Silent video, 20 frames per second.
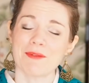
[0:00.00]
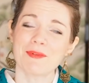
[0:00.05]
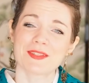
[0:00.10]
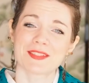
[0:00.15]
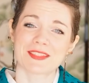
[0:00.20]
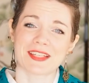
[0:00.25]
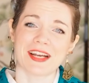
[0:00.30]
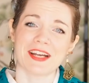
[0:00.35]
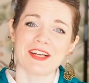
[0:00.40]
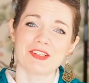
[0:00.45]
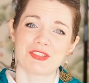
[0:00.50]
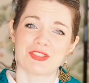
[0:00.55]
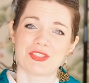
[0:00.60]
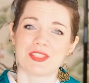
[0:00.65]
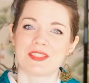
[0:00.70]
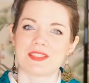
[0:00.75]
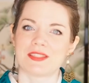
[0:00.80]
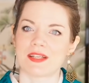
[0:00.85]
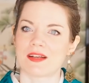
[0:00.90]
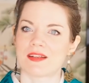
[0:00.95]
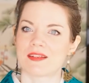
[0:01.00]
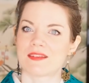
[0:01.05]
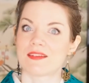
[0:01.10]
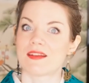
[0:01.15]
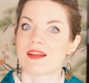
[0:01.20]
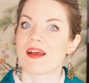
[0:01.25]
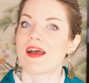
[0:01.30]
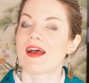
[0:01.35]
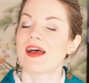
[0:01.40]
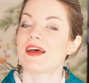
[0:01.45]
was actually done
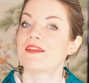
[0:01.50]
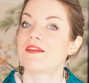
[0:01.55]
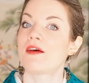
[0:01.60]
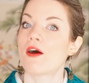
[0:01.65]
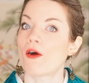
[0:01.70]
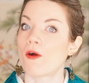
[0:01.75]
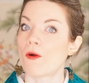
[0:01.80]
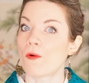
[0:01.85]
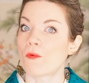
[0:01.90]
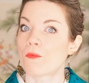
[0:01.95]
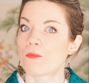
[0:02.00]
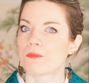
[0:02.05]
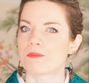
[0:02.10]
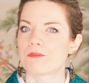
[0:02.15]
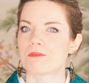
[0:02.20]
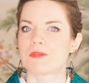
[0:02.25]
at home.